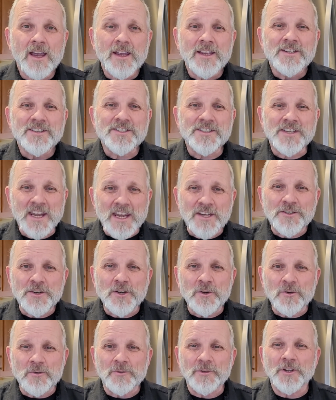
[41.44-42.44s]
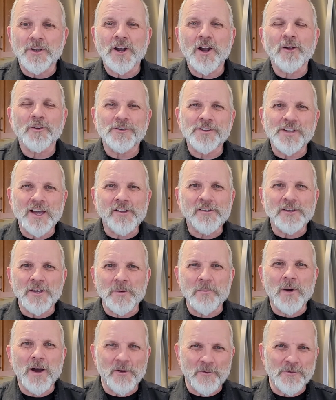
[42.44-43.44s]
Stay tuned and I'll tell you
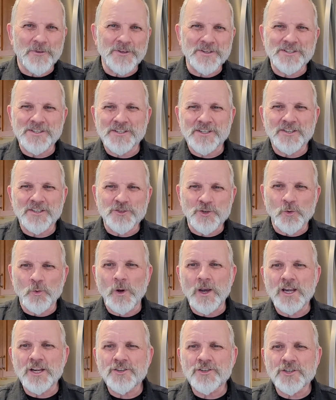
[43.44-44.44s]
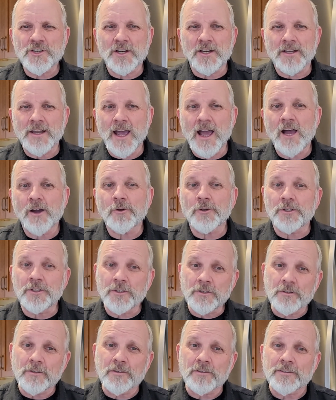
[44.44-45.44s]
about this situation and how
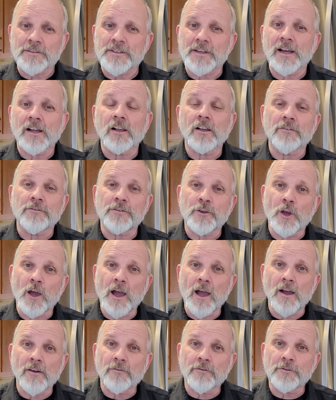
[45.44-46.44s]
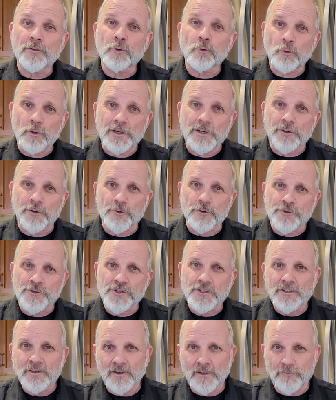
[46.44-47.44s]
you can tell if you have
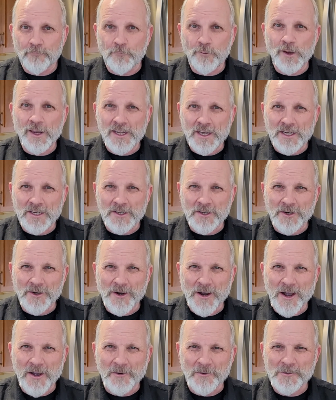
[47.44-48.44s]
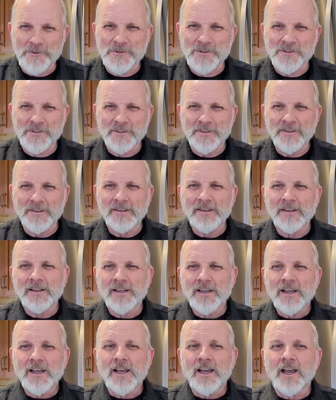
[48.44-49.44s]
critters invading your house.
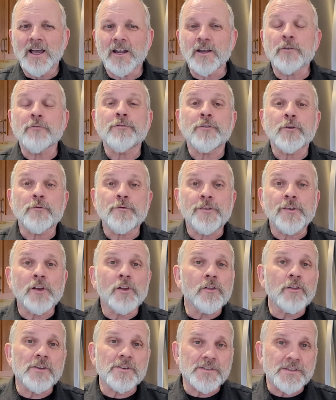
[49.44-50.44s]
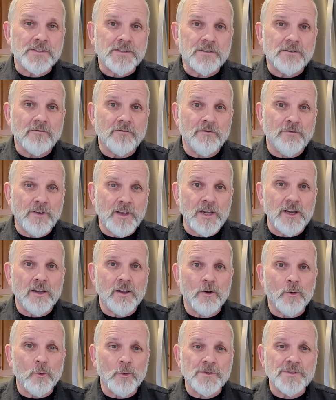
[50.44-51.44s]
And if you feel this
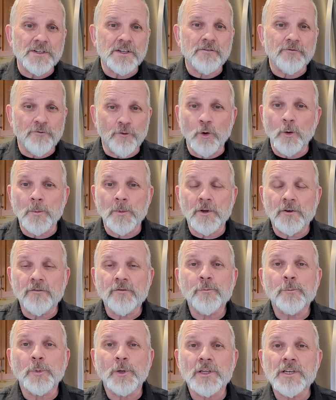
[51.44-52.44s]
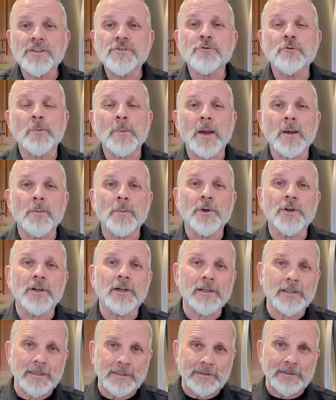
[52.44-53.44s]
video was informative, please remember to
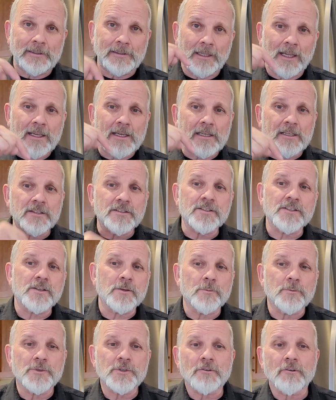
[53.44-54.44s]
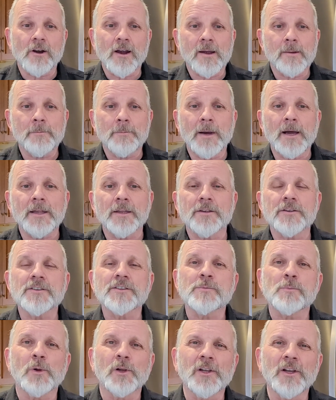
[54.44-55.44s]
click the like and subscribe buttons
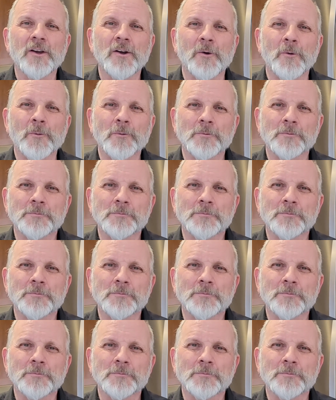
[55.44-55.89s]
below.